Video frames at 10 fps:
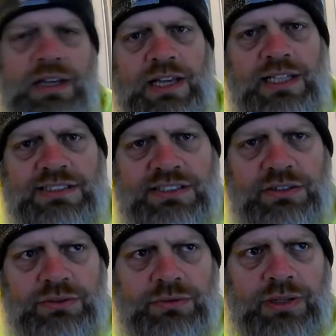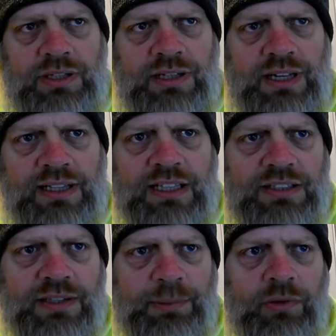And so I got to
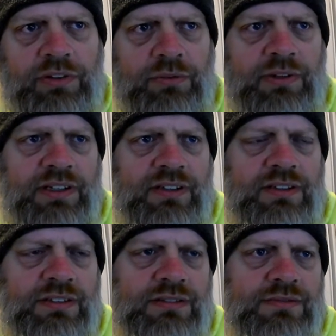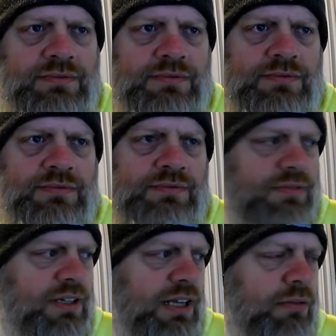the point to where
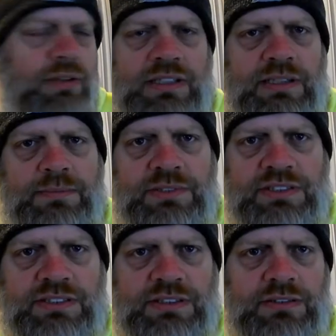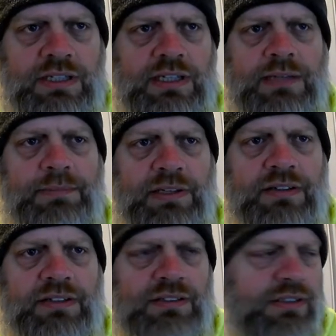I would end up just,
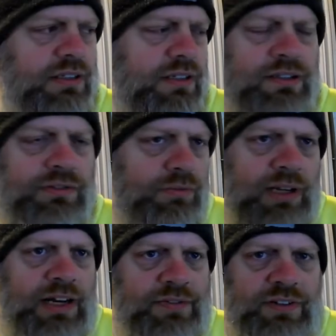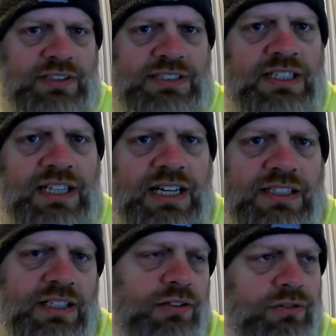right after I said that,
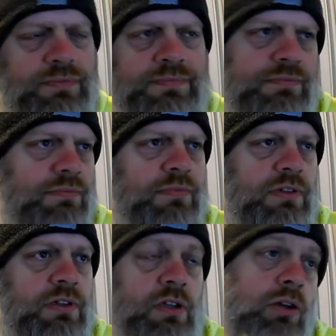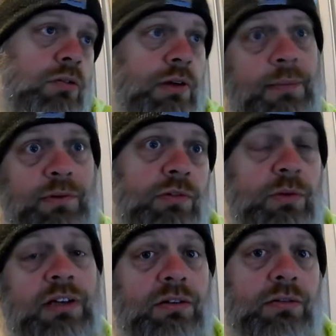I'd go, oh, I'm doing
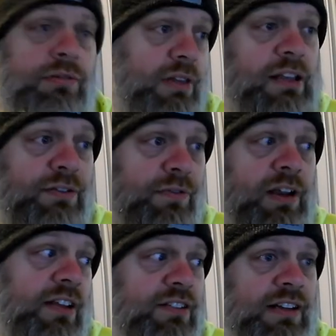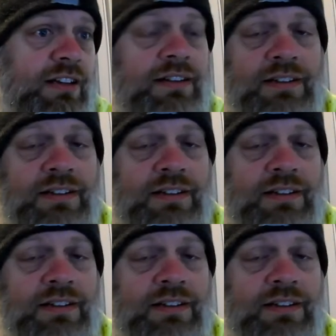well. Thanks for asking.